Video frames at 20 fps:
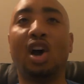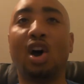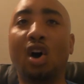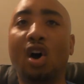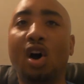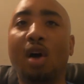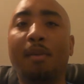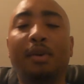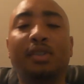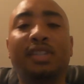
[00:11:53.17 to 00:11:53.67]

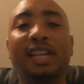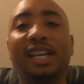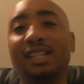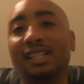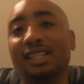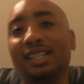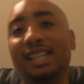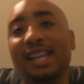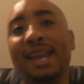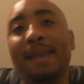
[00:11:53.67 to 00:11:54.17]
almost has
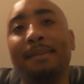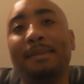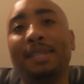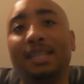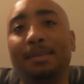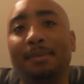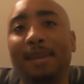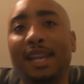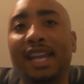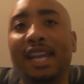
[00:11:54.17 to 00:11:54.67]
the same
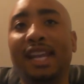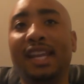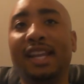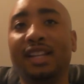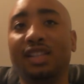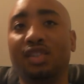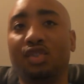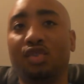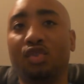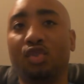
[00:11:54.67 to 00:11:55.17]
speed
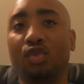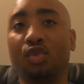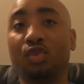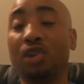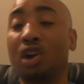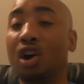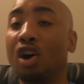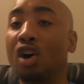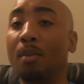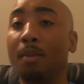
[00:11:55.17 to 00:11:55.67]
as Cruz.
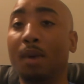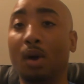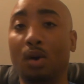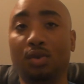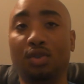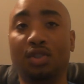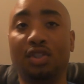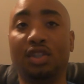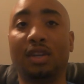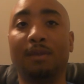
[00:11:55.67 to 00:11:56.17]

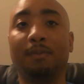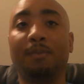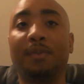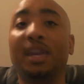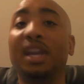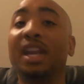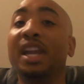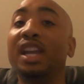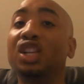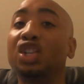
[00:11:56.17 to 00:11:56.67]
Almost.
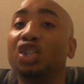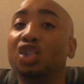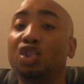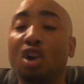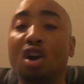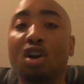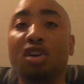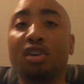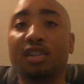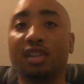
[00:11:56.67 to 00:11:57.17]
He's
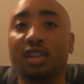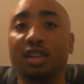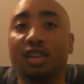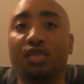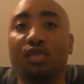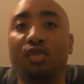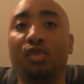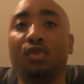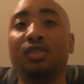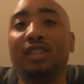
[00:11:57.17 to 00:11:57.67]
stronger than
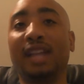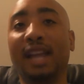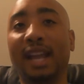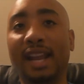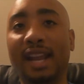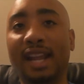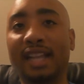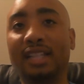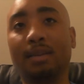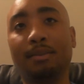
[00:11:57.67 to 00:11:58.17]
Cruz
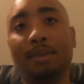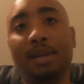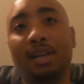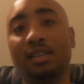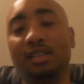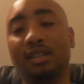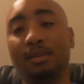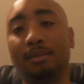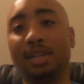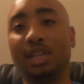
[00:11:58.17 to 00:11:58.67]
and has a
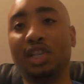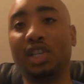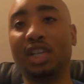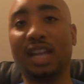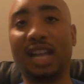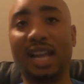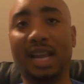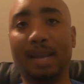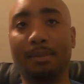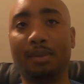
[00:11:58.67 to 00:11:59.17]
better
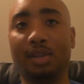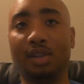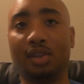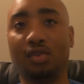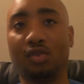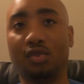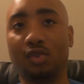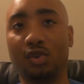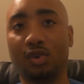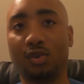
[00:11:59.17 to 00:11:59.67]
submission game than
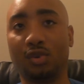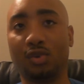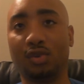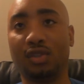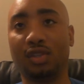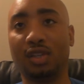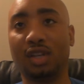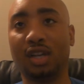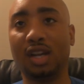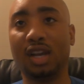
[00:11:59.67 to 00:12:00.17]

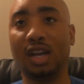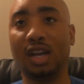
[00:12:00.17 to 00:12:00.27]
Cruz.